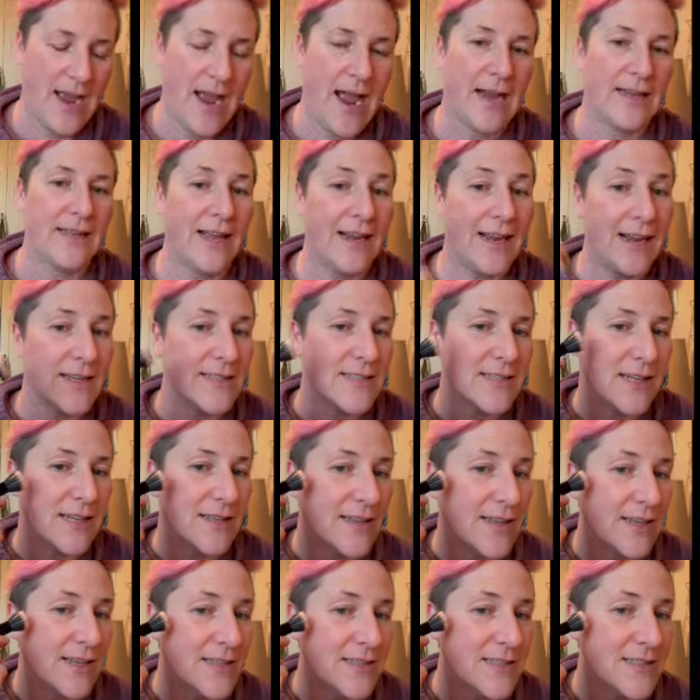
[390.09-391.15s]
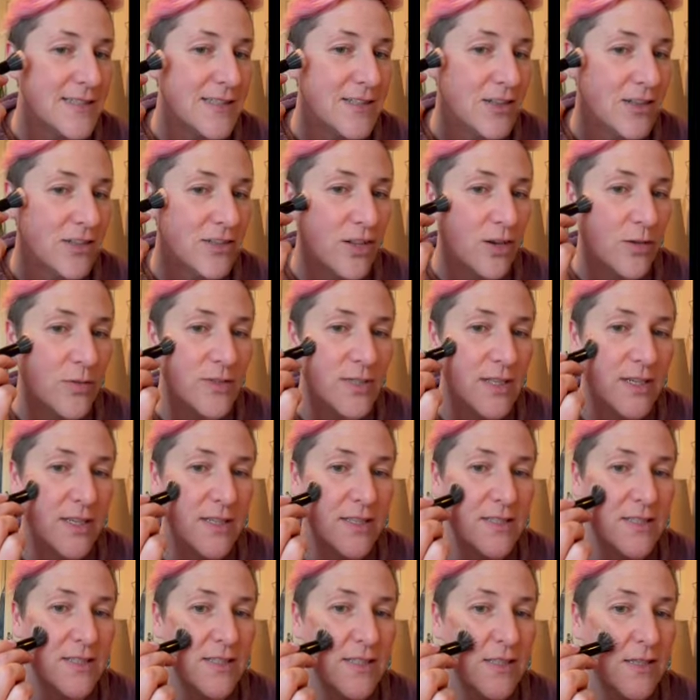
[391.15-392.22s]
And like I said, this, you'll
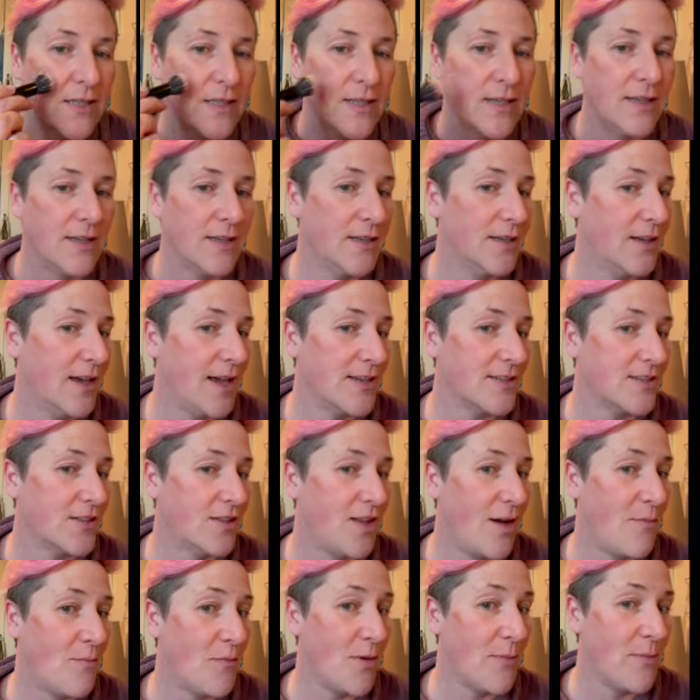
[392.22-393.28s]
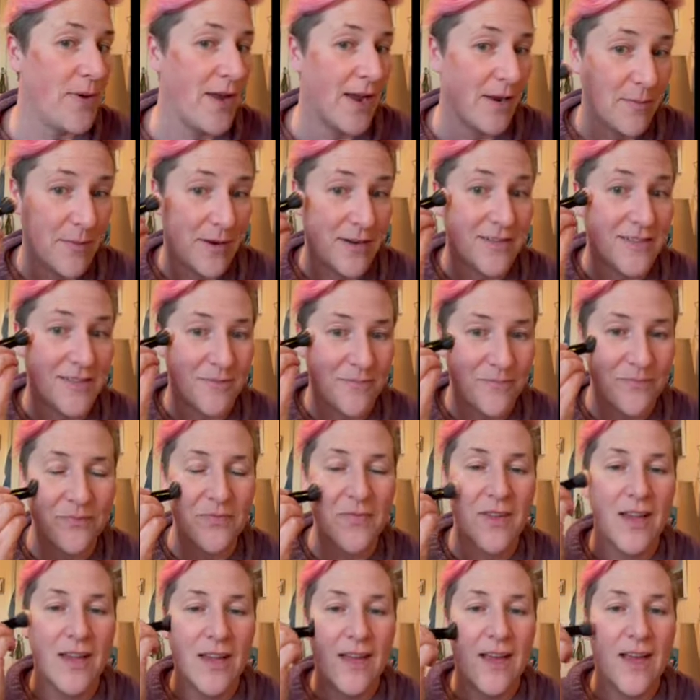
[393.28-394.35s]
notice, has a lot more pigment
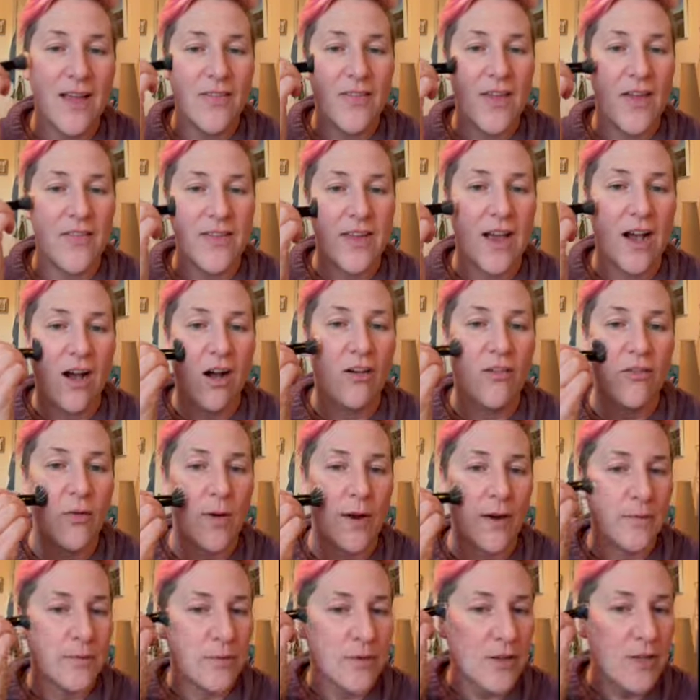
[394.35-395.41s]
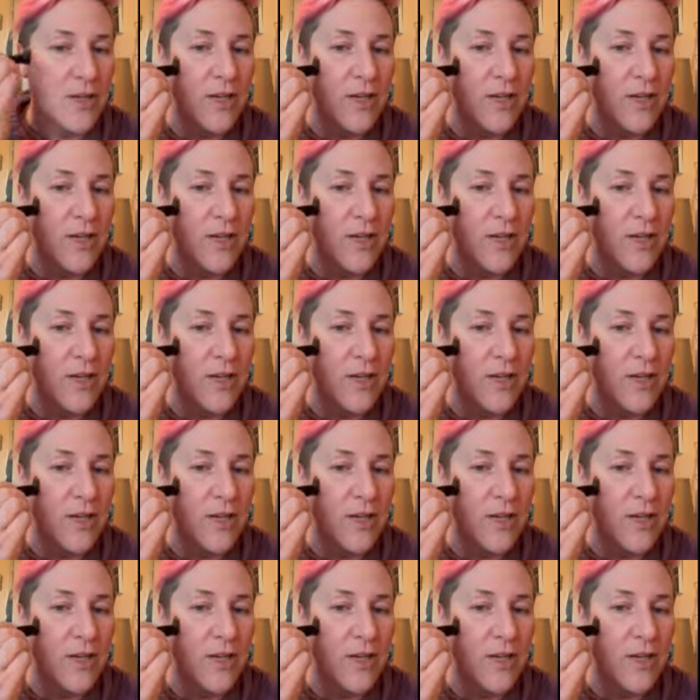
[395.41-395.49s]
than the e.l.f. one.